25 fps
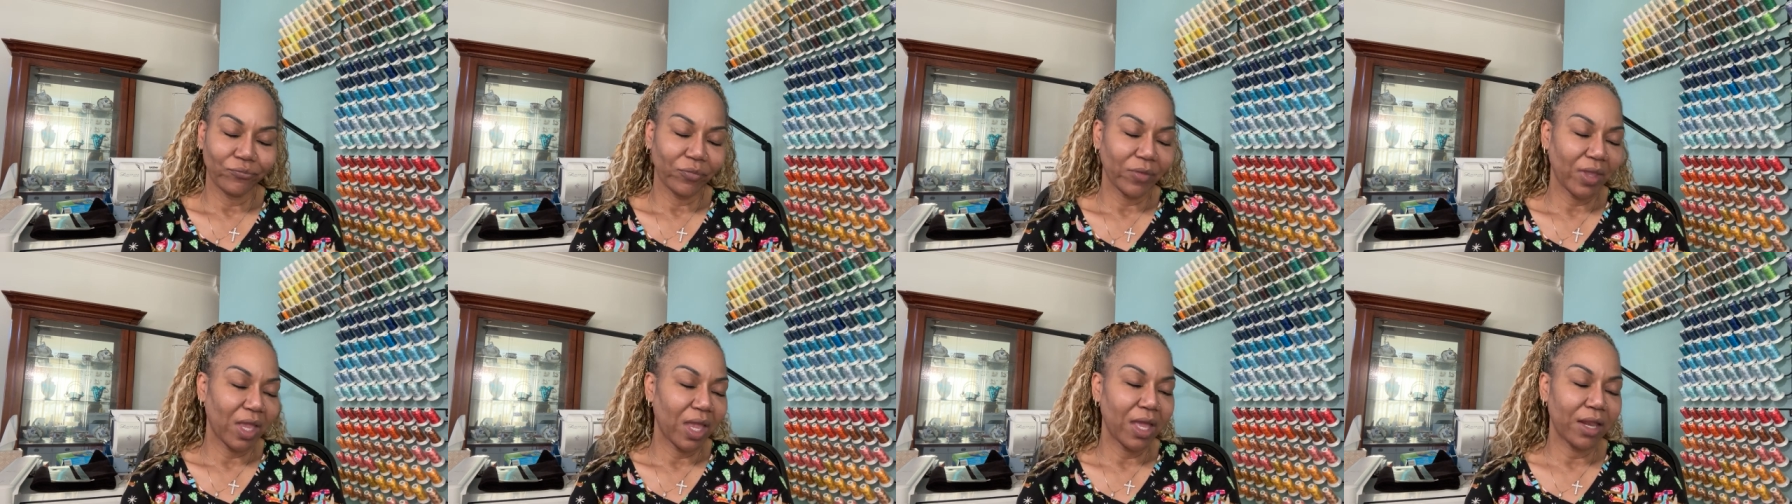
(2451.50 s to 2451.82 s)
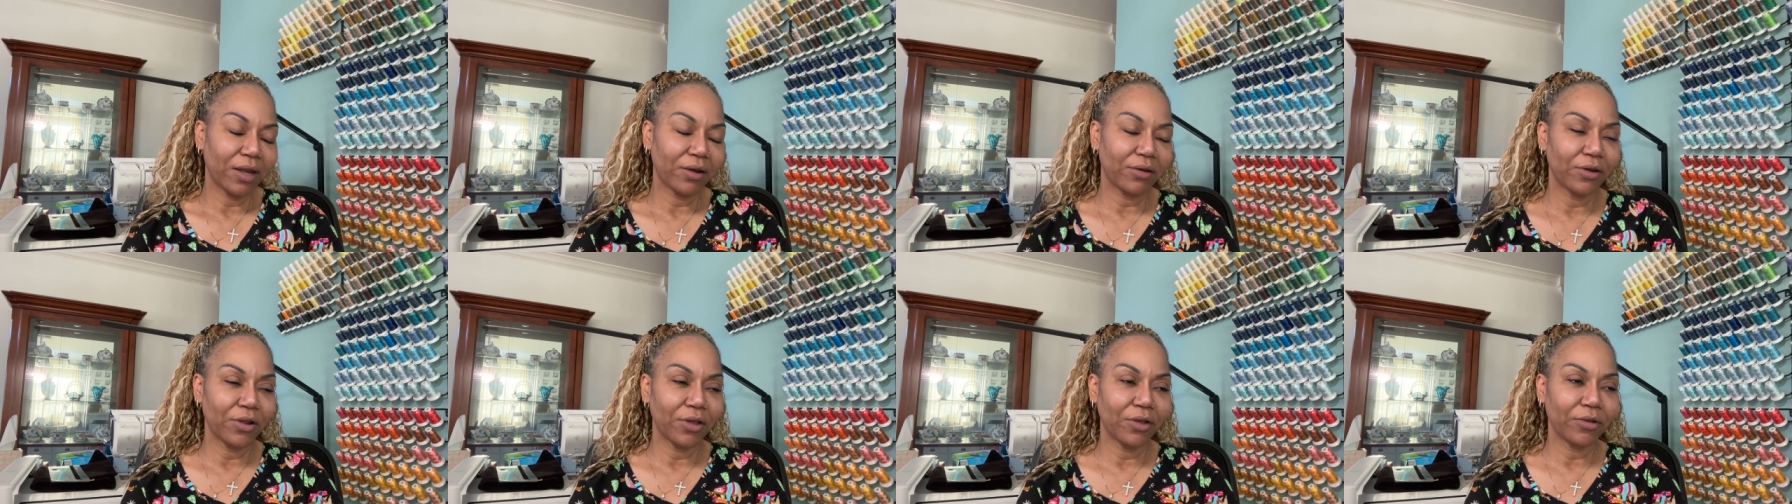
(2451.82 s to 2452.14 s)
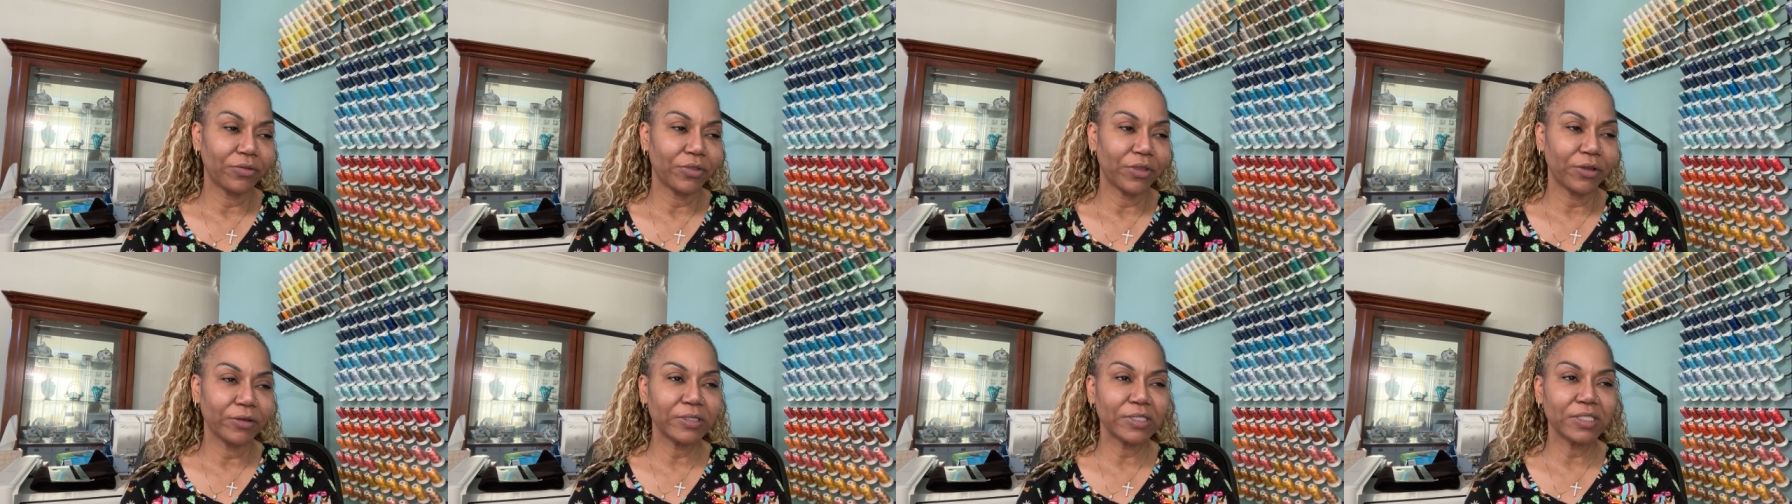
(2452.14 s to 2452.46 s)
I don't know.
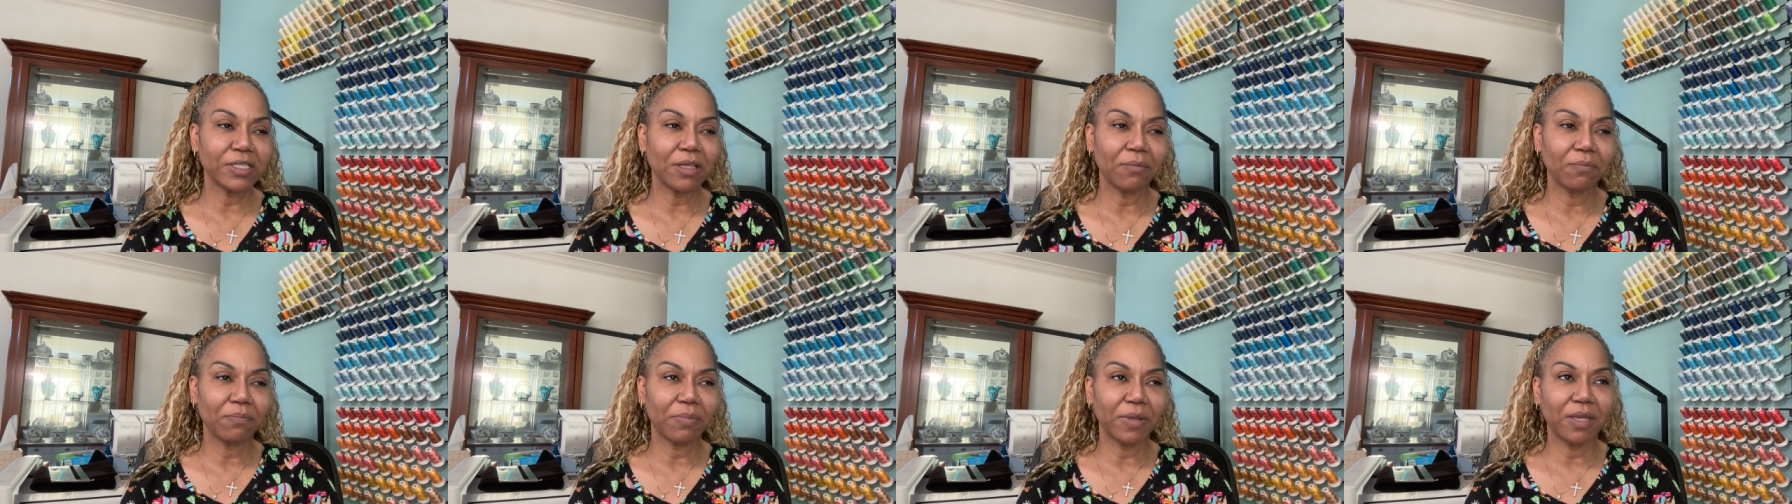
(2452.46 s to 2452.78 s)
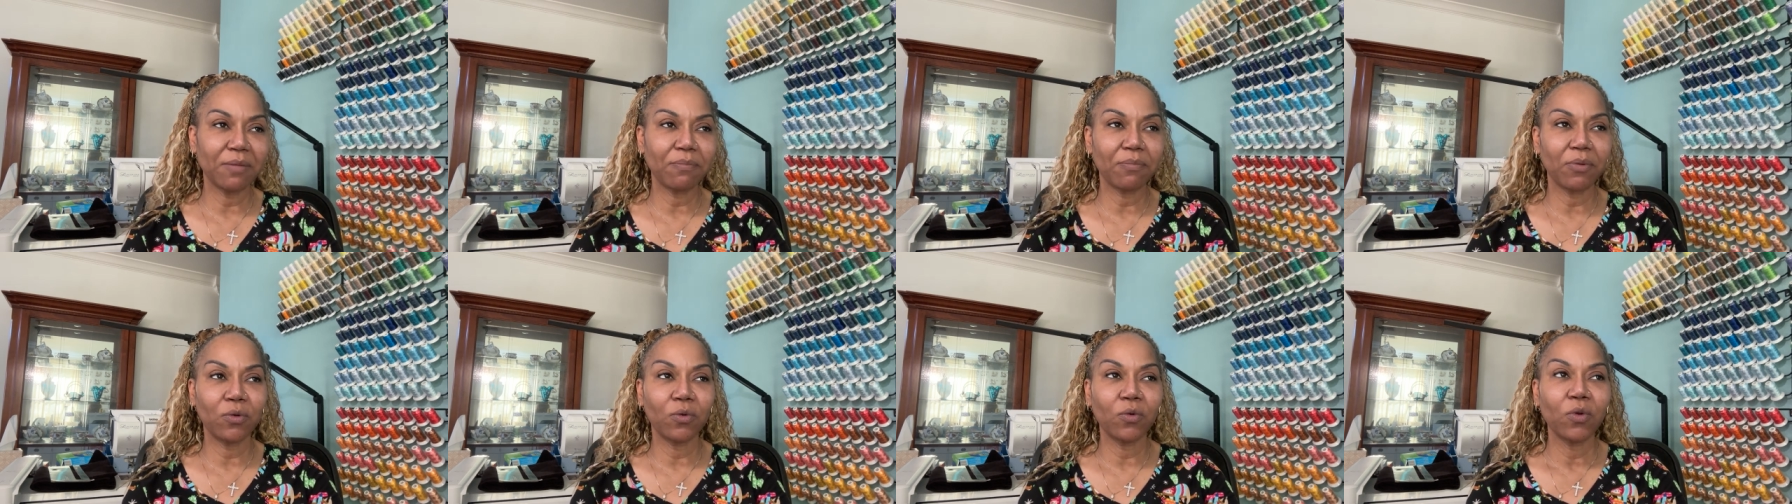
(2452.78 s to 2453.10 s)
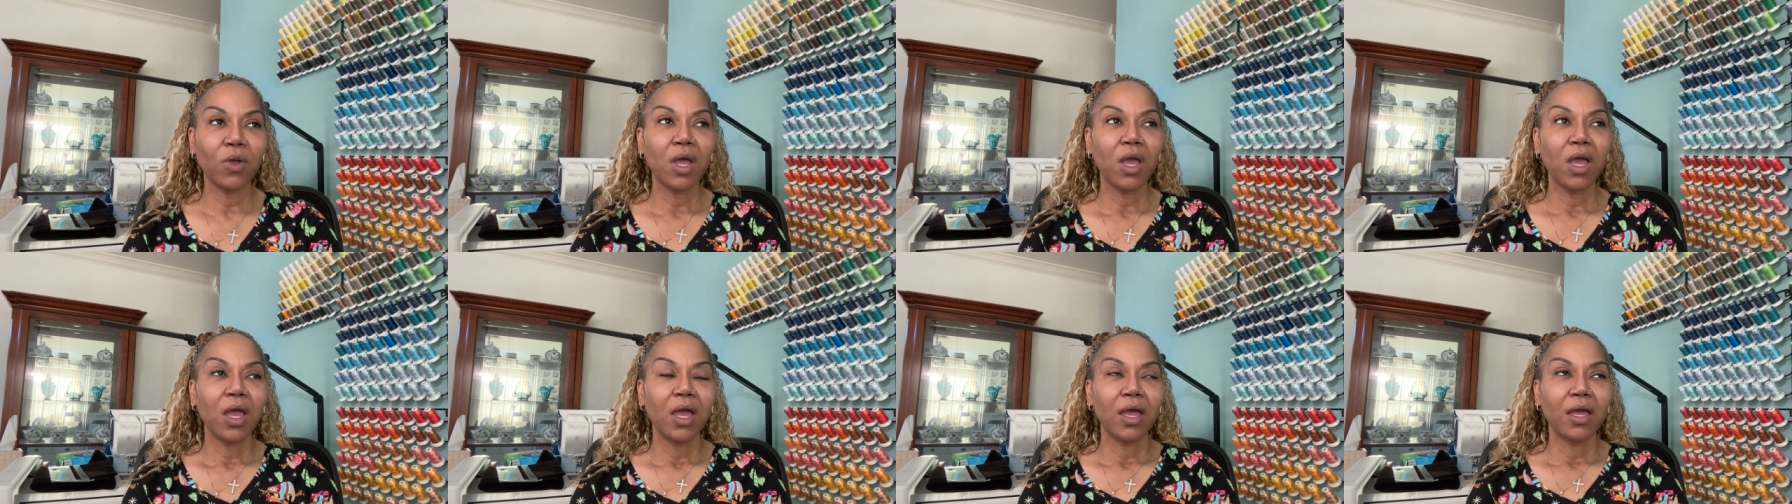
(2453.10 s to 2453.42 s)
There's some people
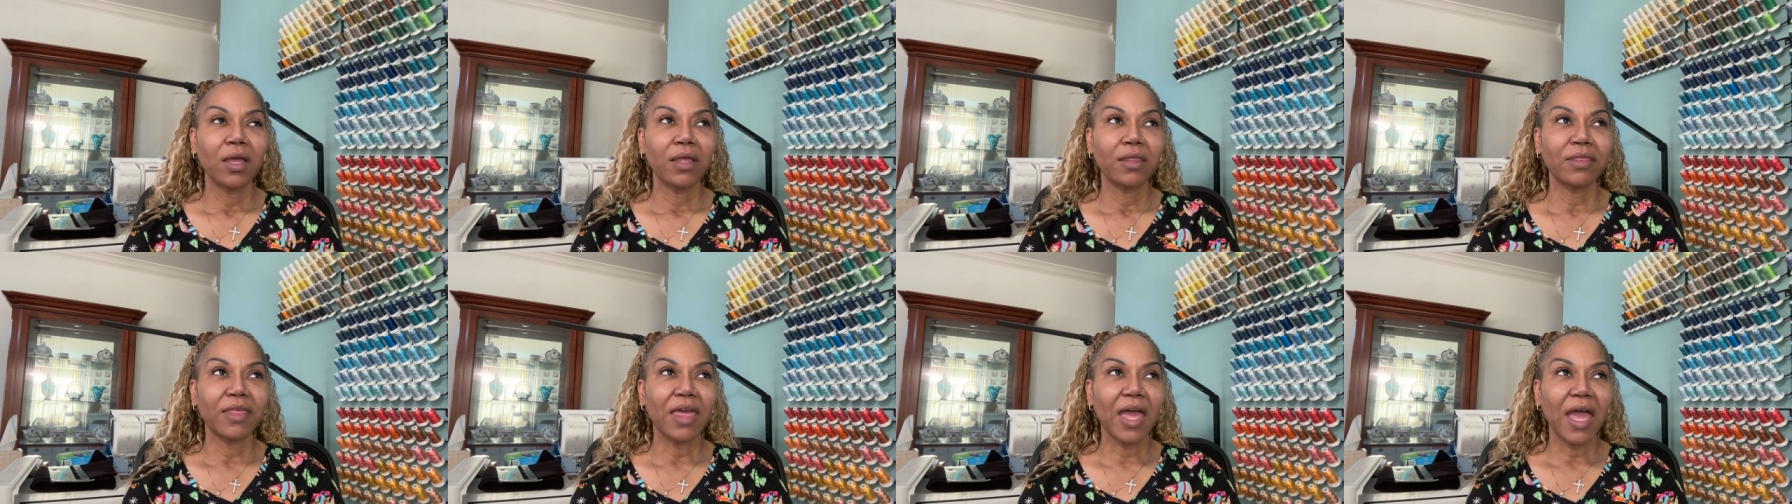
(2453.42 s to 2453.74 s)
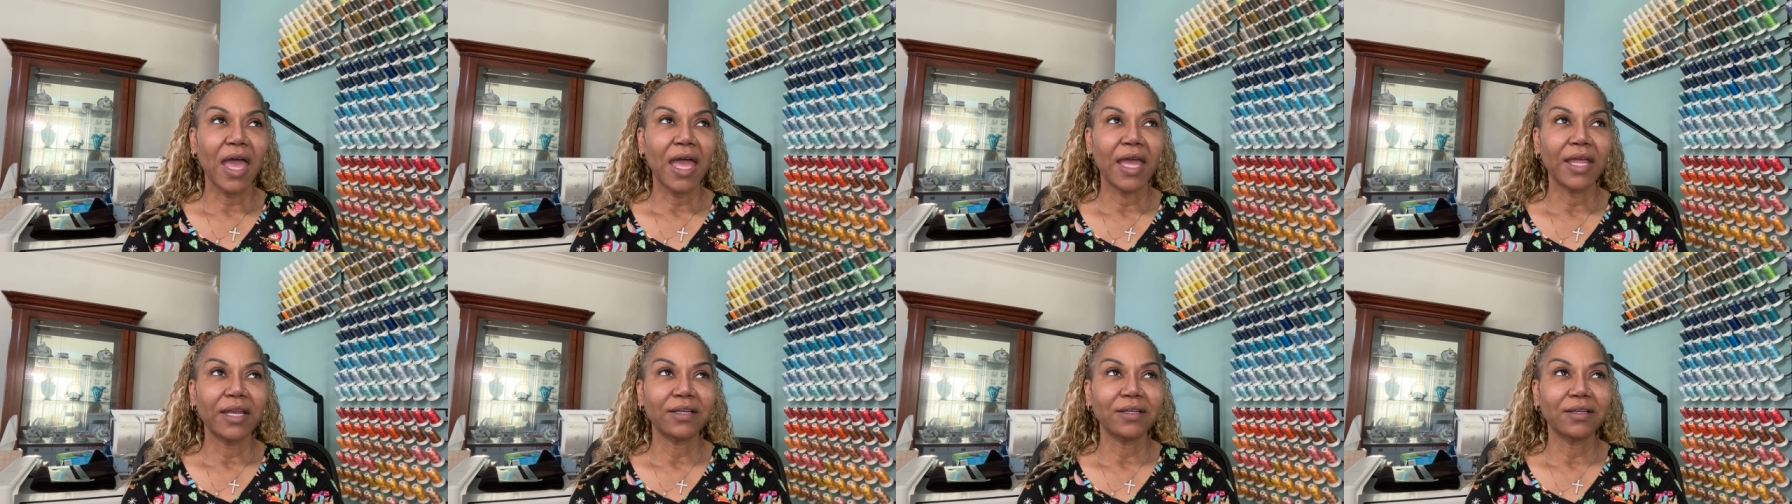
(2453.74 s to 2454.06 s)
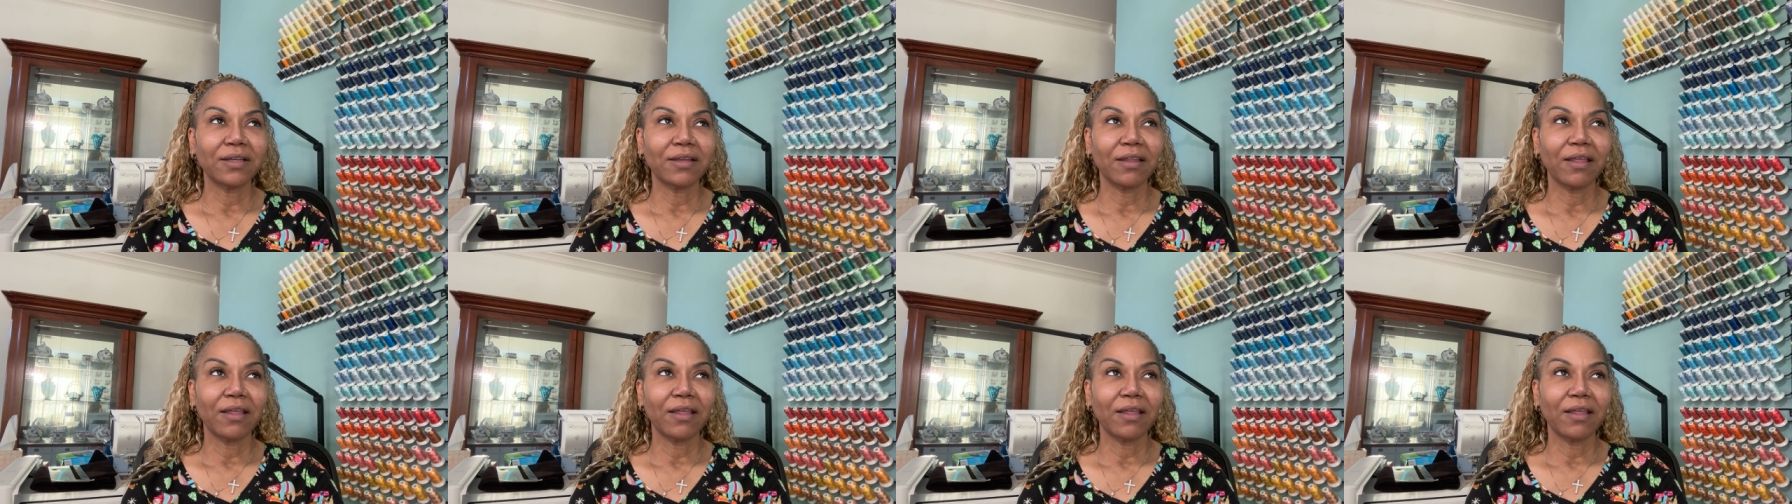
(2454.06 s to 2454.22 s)
that